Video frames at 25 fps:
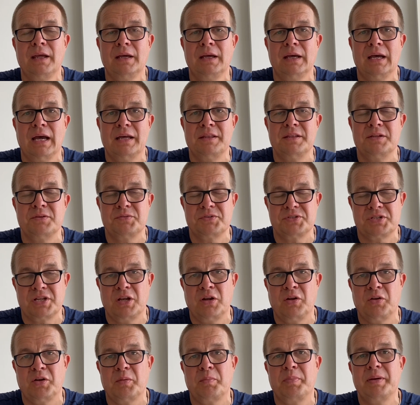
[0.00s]
and there was a
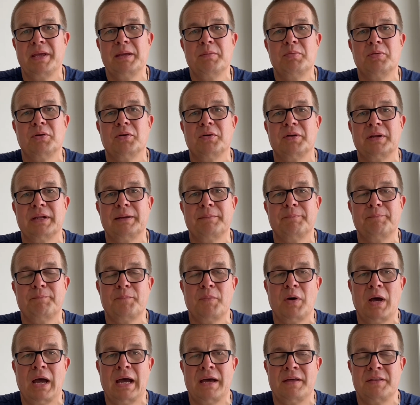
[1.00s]
lot of people on it.
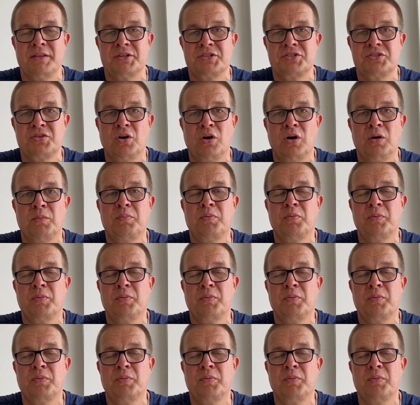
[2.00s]
At the top,